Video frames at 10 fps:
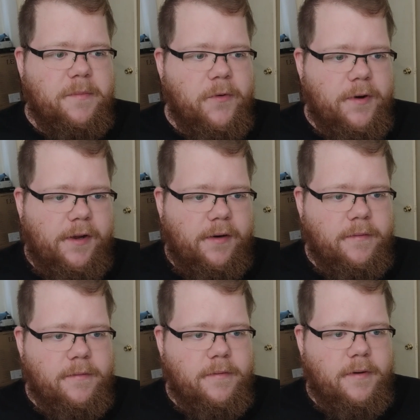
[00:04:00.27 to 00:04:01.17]
in the morning.
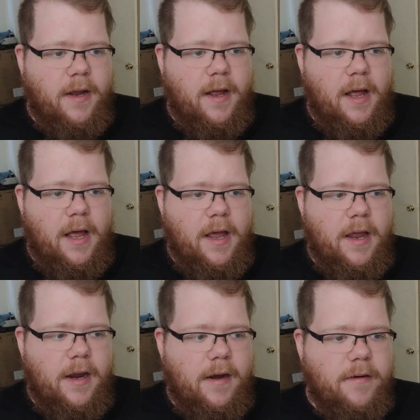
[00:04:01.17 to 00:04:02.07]

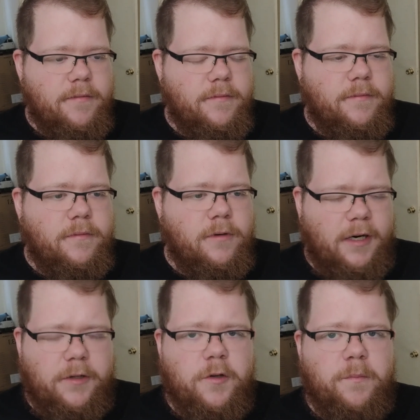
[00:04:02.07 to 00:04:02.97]
I
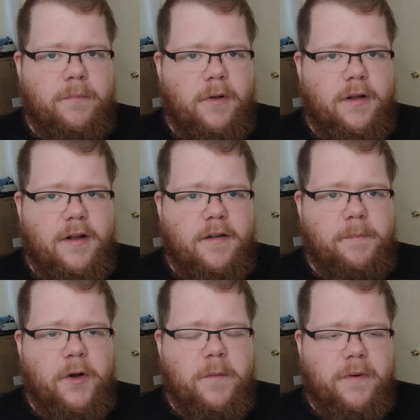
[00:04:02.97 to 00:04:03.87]
drank a little uh,
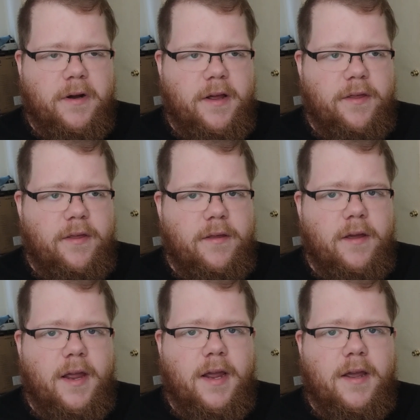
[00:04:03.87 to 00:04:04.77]
bone broth
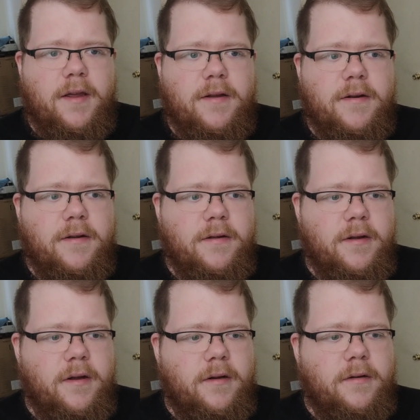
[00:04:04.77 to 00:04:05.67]
and
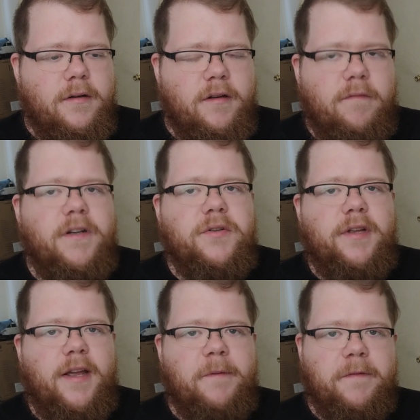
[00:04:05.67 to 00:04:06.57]

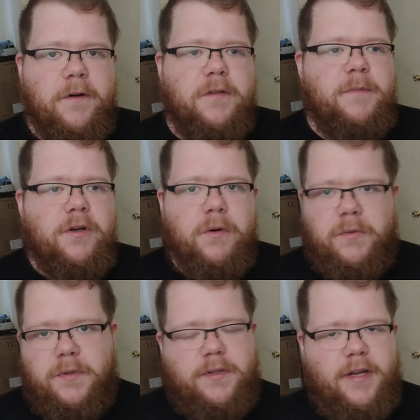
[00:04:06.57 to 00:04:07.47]
eventually had my first meal,
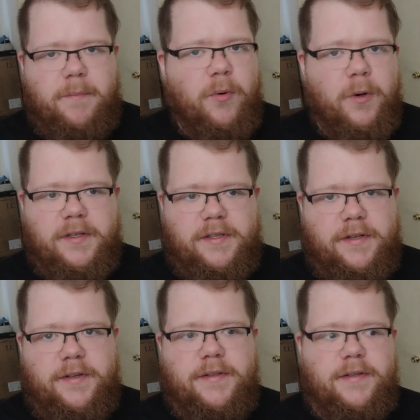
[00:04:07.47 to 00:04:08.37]
which was like pork
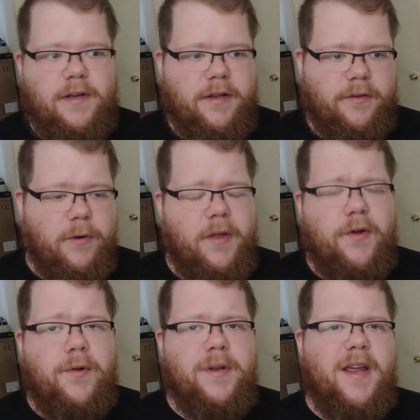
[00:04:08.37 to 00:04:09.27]
skins. And throughout the
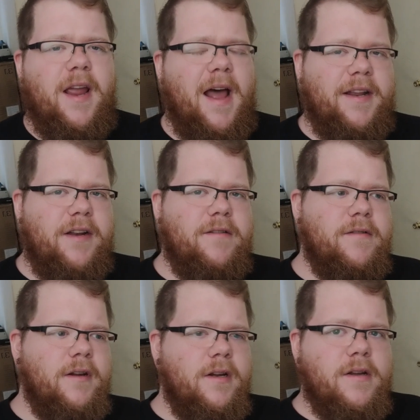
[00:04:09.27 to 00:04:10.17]
whole day, I
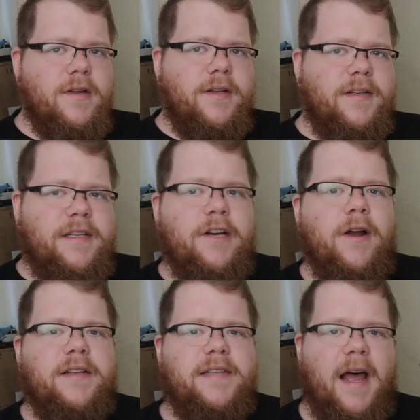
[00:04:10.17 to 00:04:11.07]
didn't steer
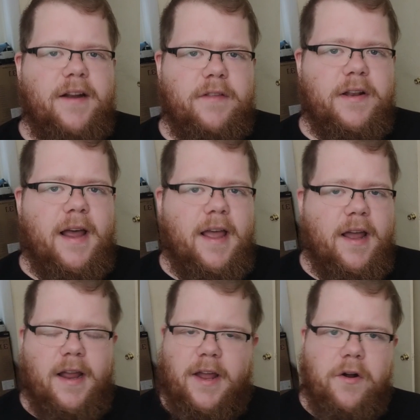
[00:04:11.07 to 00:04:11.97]
outside of the
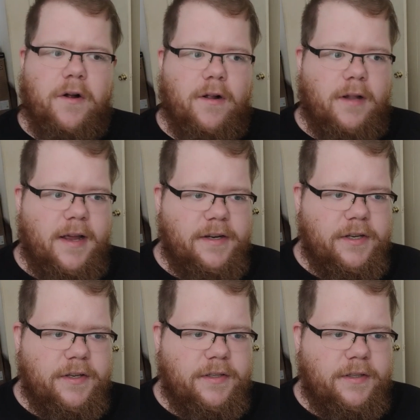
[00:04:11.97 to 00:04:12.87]
diet at all. I
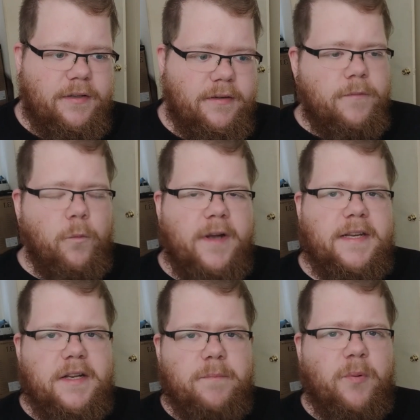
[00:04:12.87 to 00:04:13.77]
just
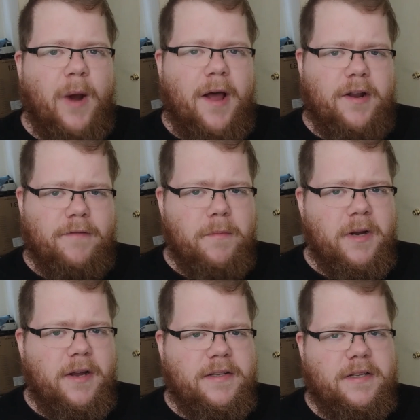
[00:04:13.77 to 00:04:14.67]
wasn't proud of it
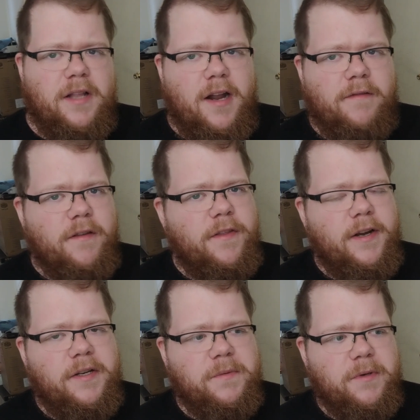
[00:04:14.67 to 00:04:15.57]
because a lot of the
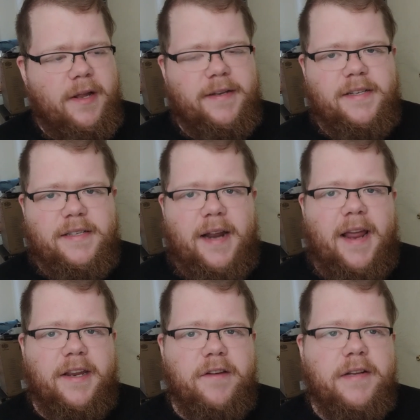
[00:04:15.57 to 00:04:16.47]
things were like
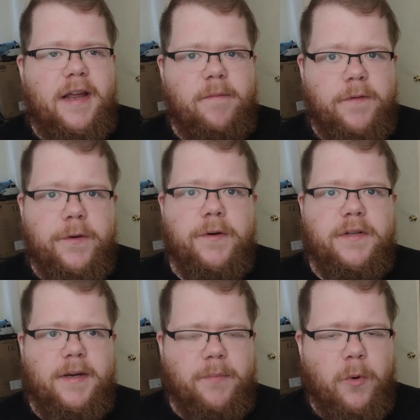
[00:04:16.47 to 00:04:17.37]
snacky type foods
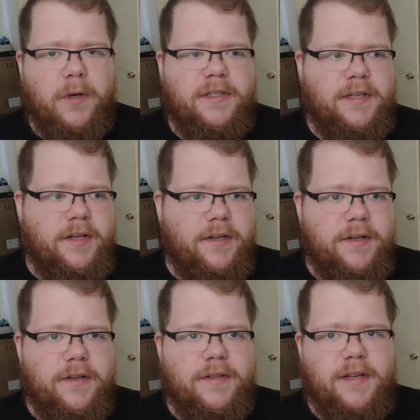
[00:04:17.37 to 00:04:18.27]
like pork
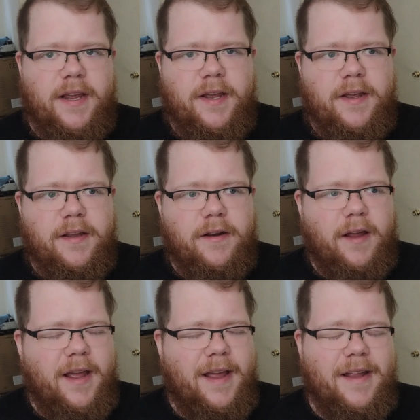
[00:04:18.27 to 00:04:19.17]
skins and
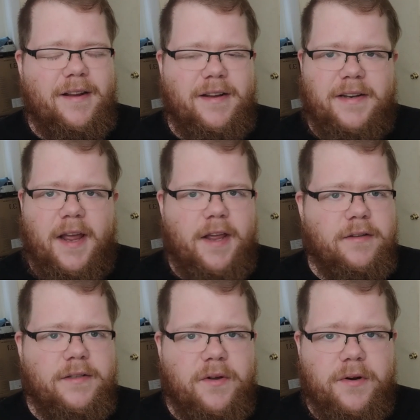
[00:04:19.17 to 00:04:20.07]
I had a diet
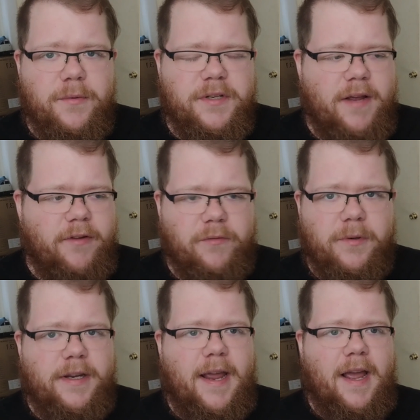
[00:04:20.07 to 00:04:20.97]
soda which I haven't
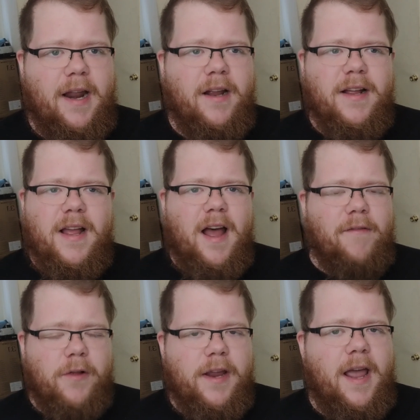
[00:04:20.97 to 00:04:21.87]
really had
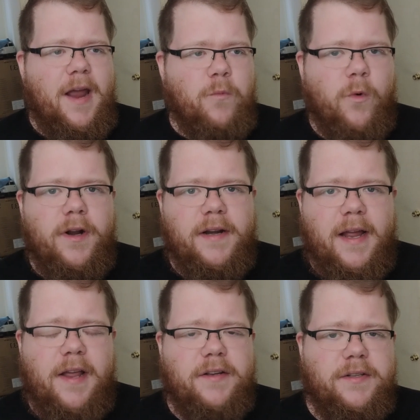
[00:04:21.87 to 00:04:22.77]
I've only had one
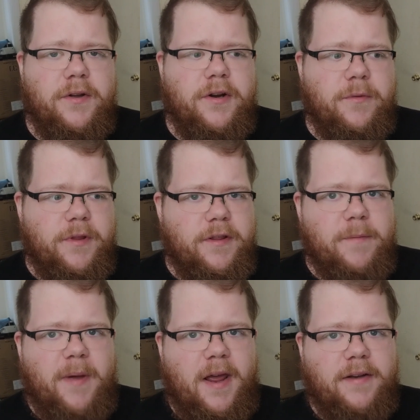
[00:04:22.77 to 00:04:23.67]
diet soda within the
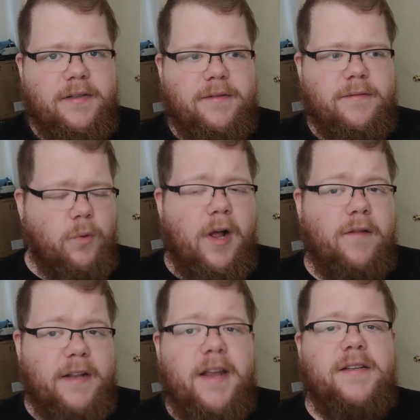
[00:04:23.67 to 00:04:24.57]
past
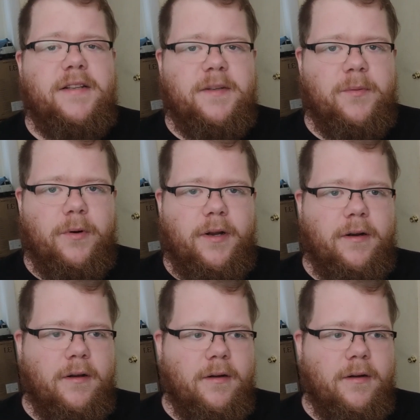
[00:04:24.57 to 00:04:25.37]
12 days at this point